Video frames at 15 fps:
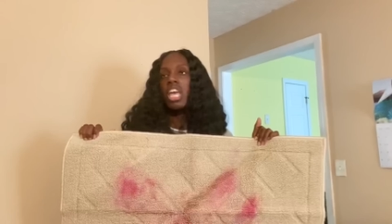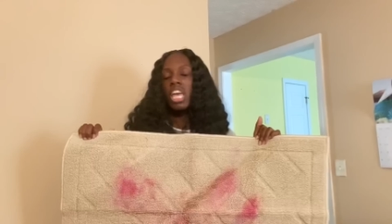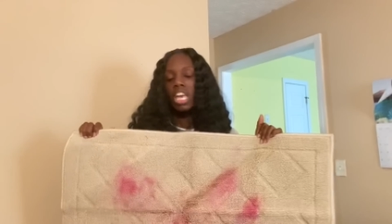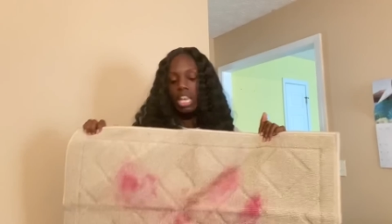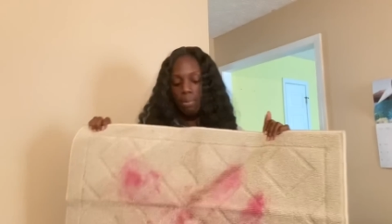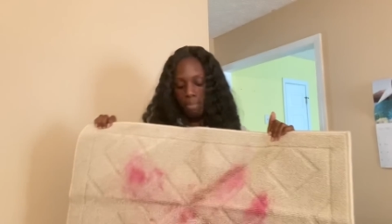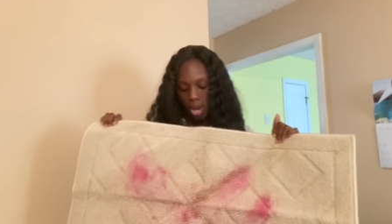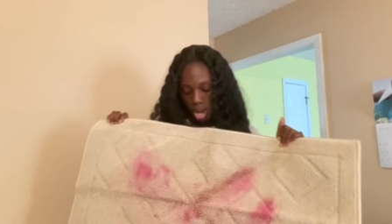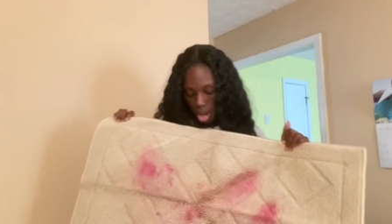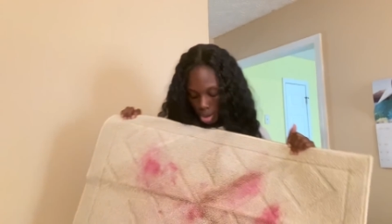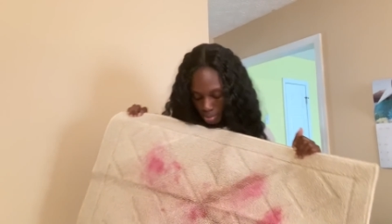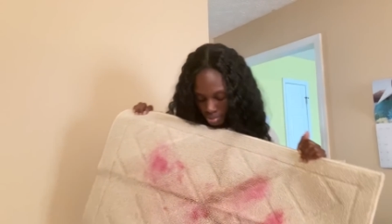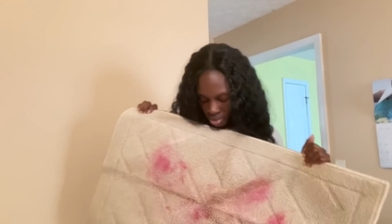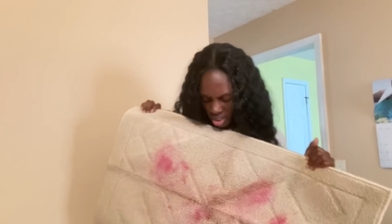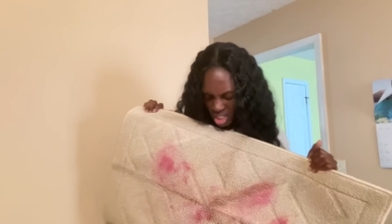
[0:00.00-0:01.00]
Hey, Mom.
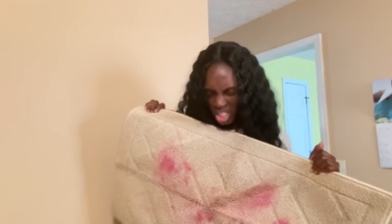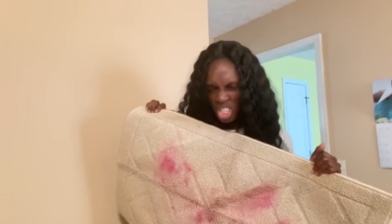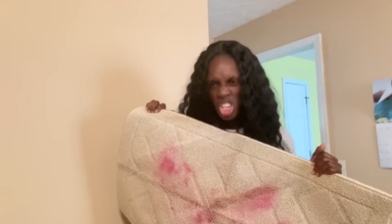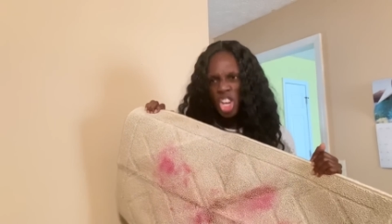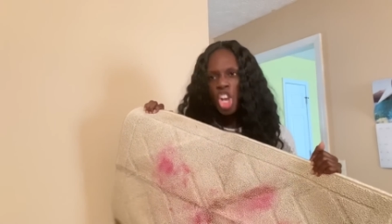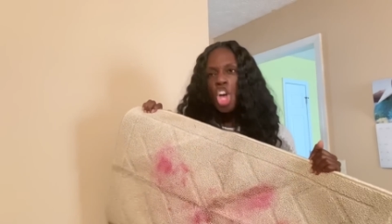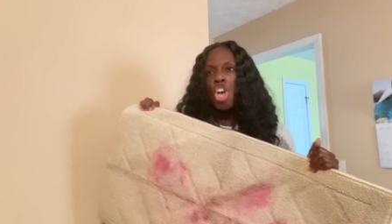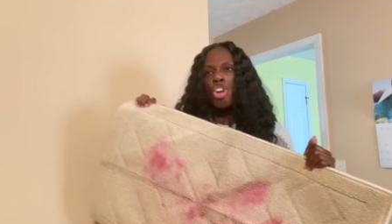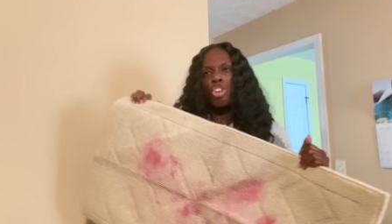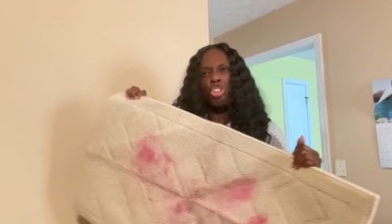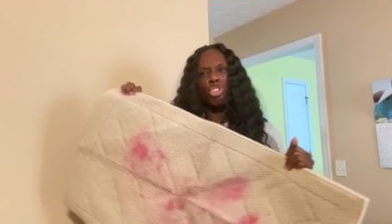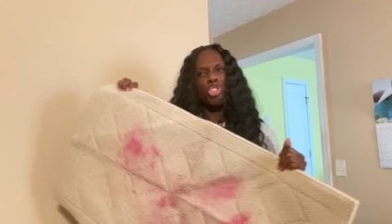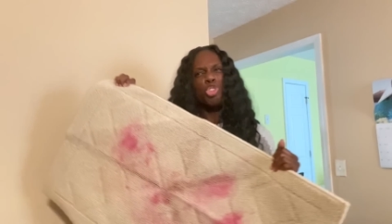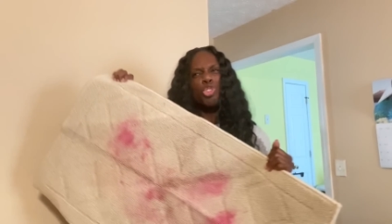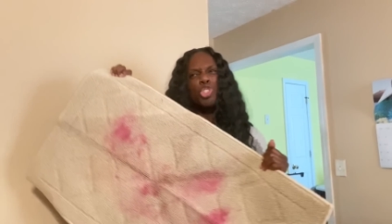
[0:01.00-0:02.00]

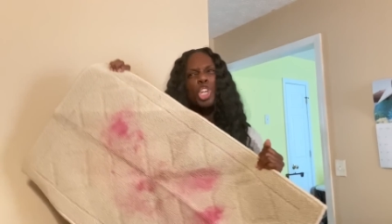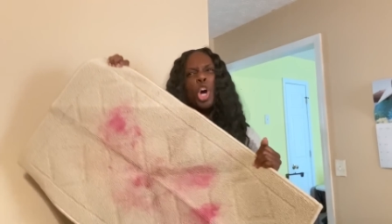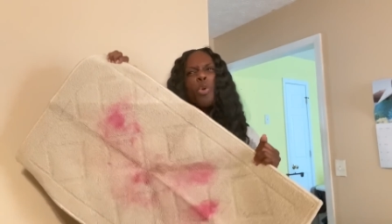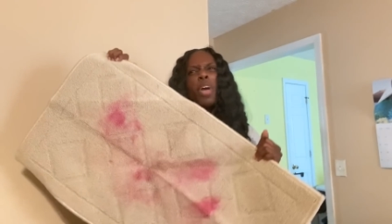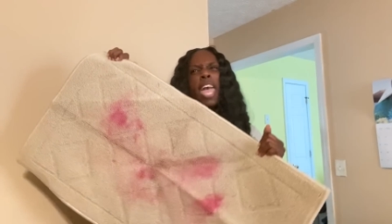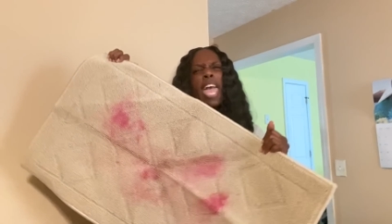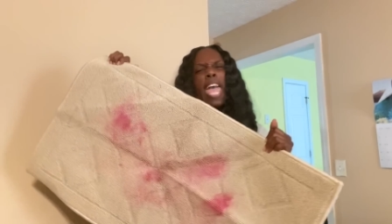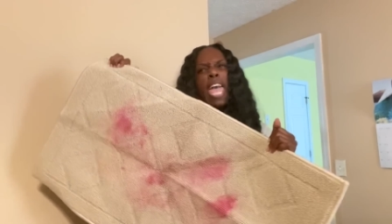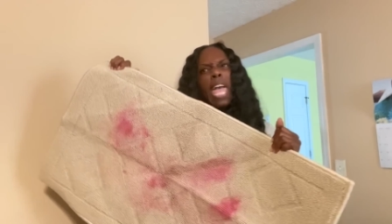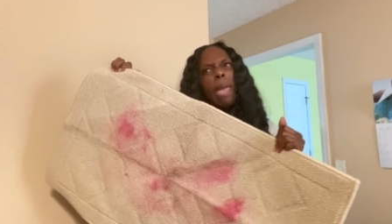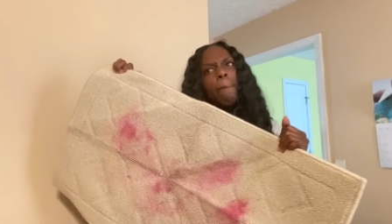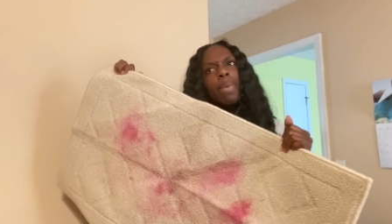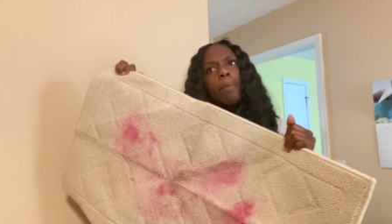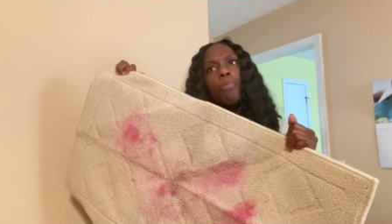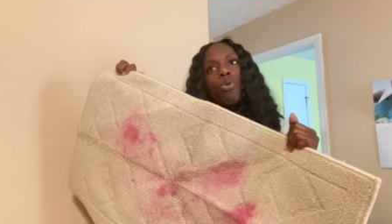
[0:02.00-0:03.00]
You know
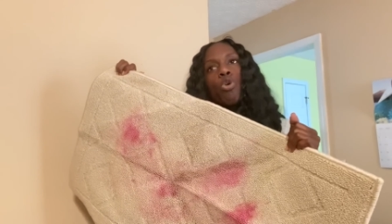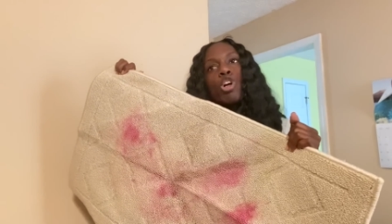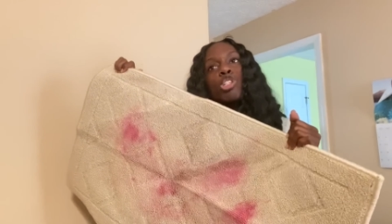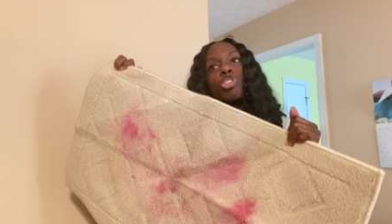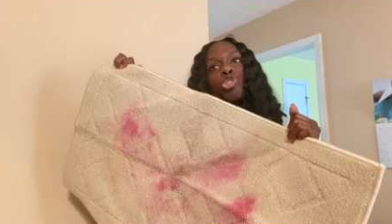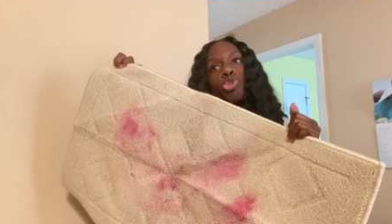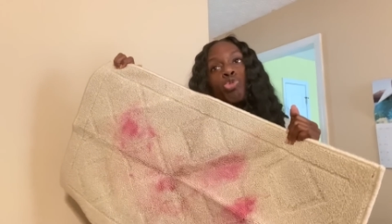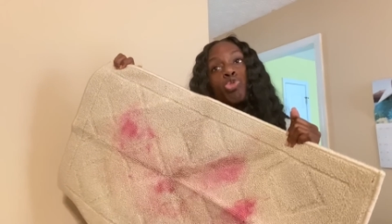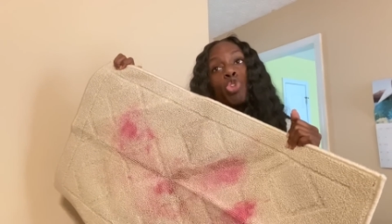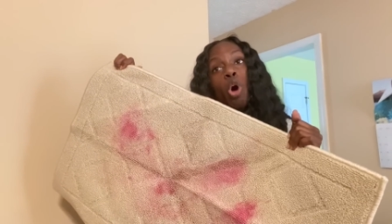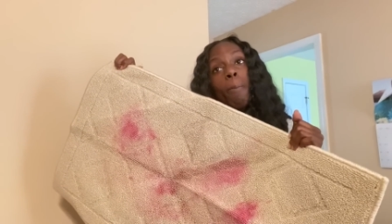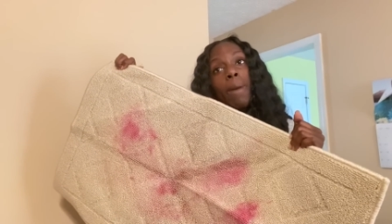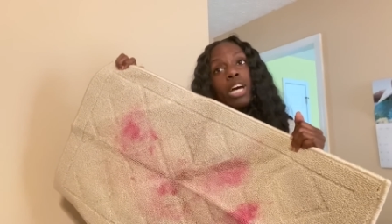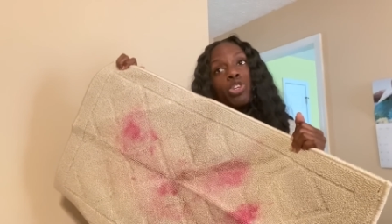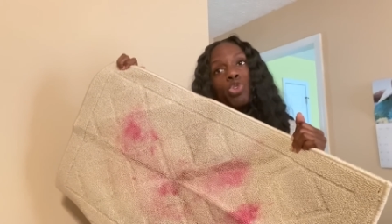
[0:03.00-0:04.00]
Ebby poured juice on
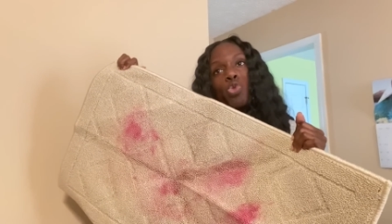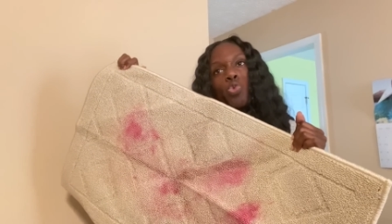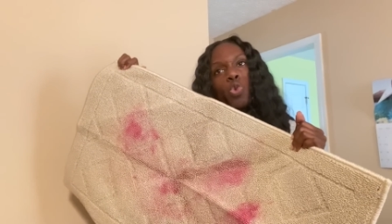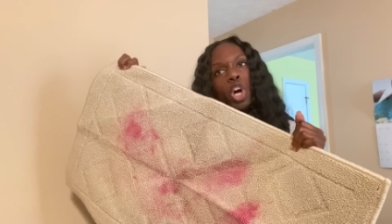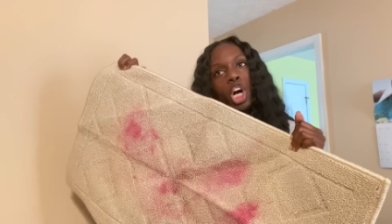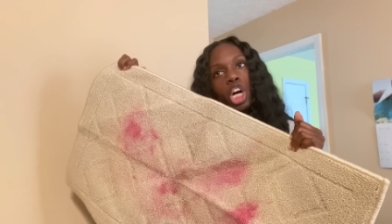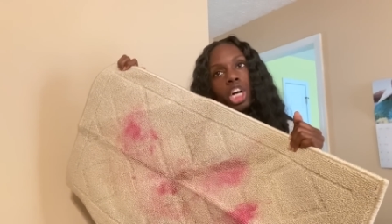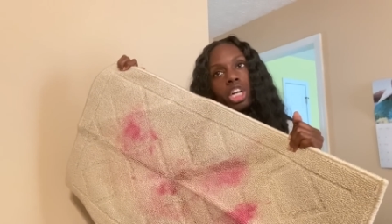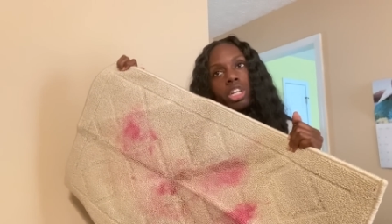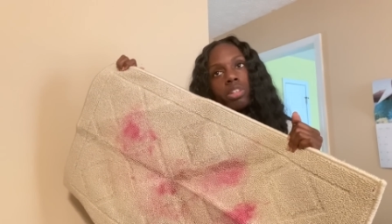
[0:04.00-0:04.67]
my new rug?